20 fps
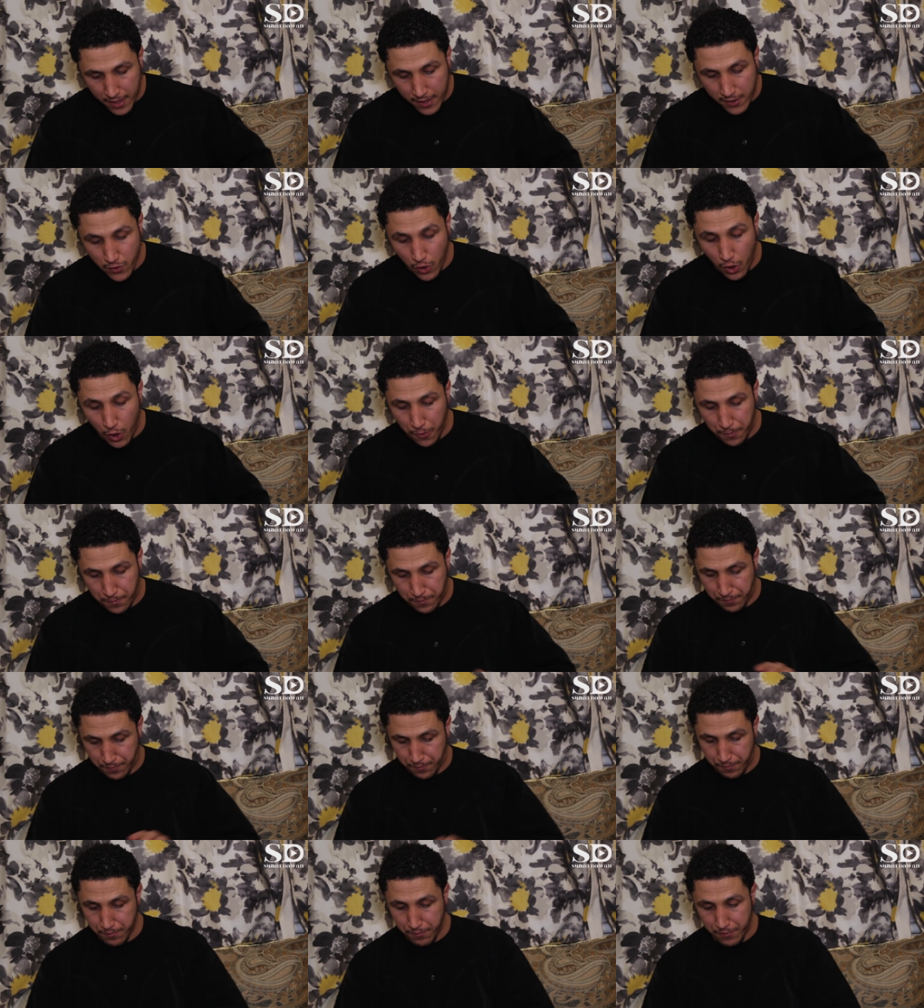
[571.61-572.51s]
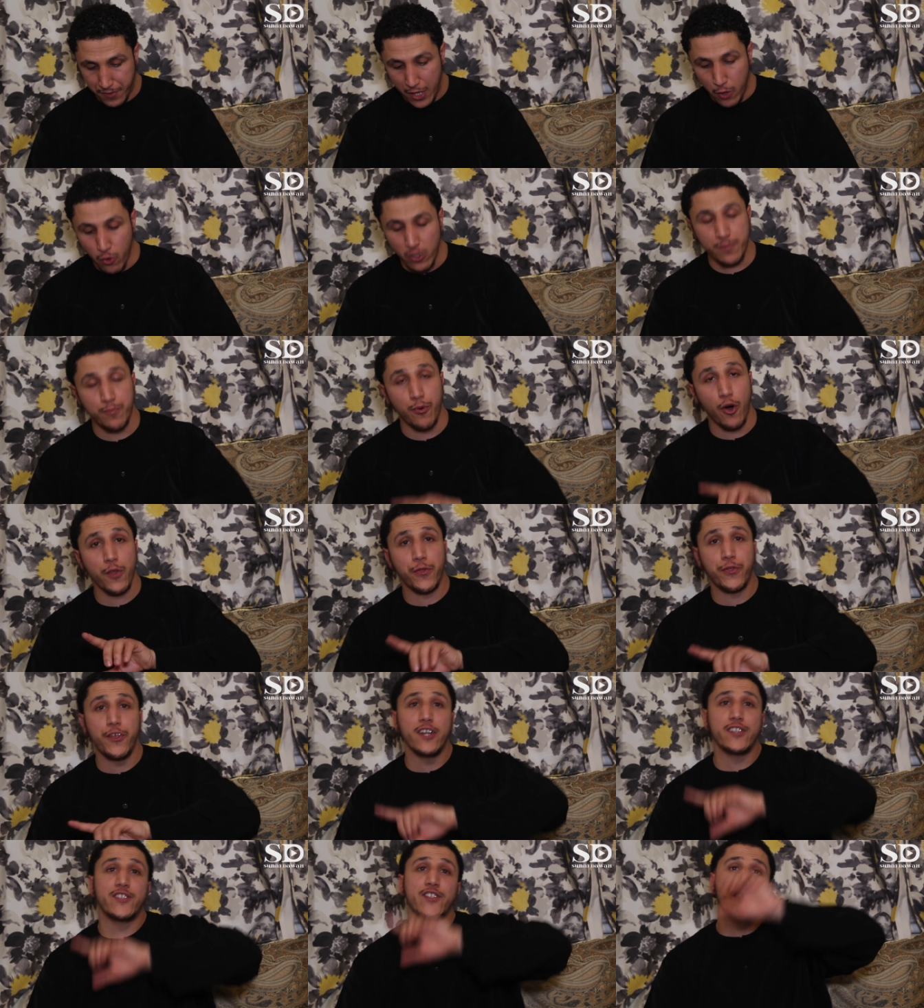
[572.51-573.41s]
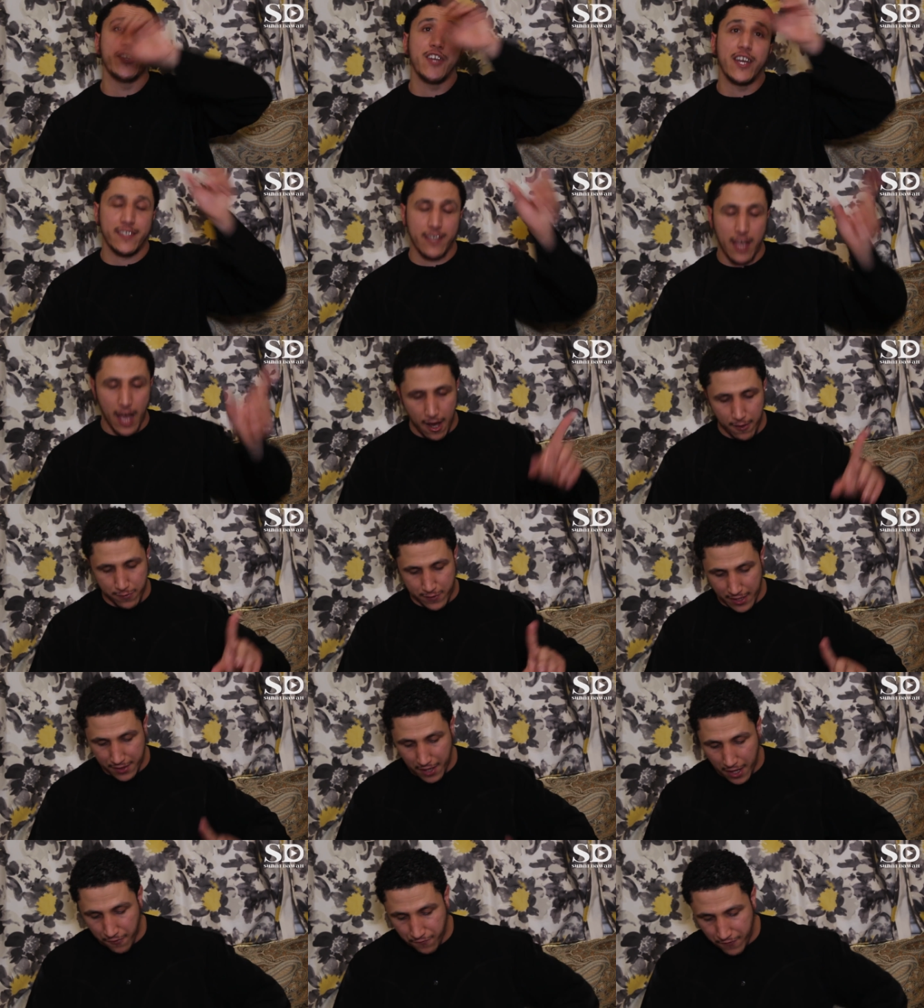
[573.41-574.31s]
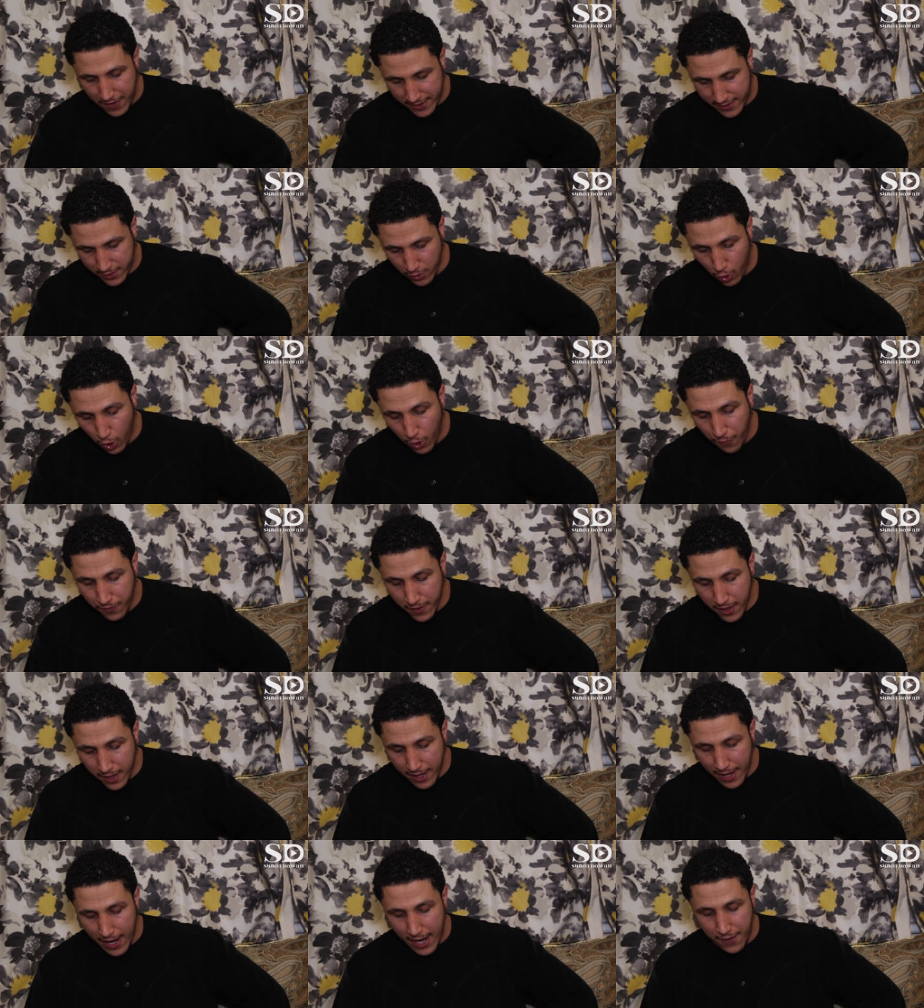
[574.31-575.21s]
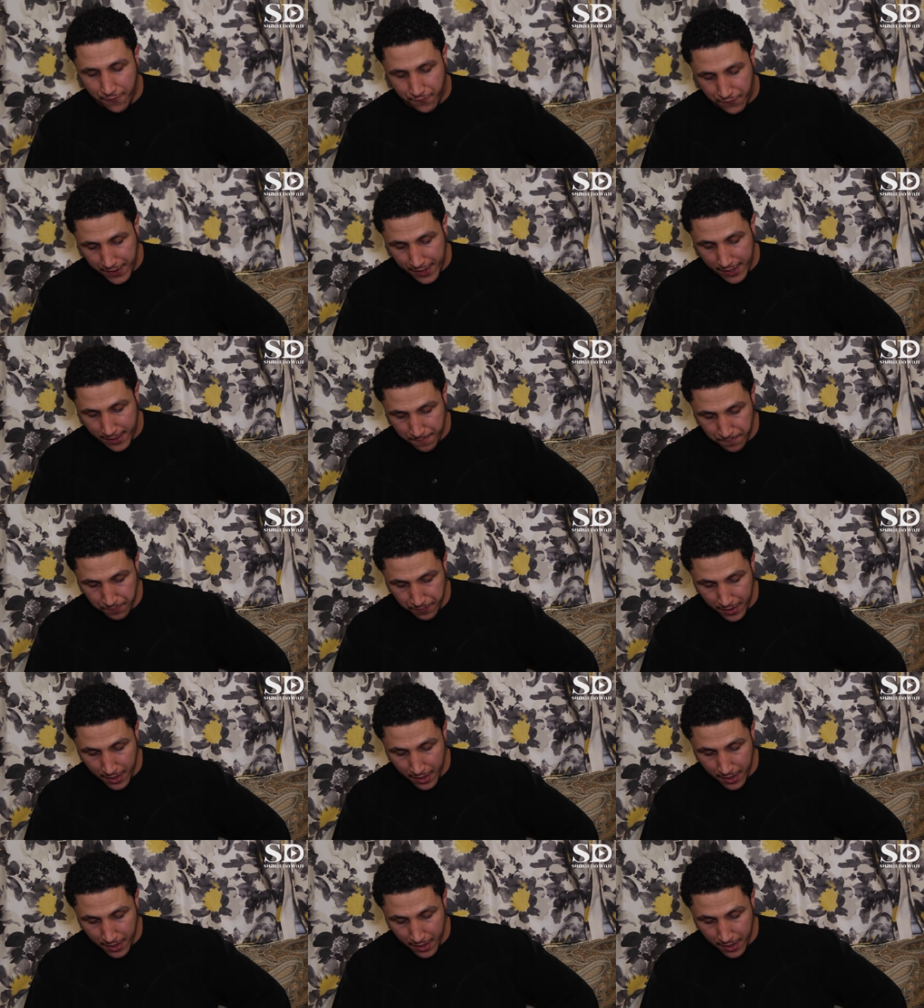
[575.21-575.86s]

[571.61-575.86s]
So he was born thirteen years after the event of Al-Fil.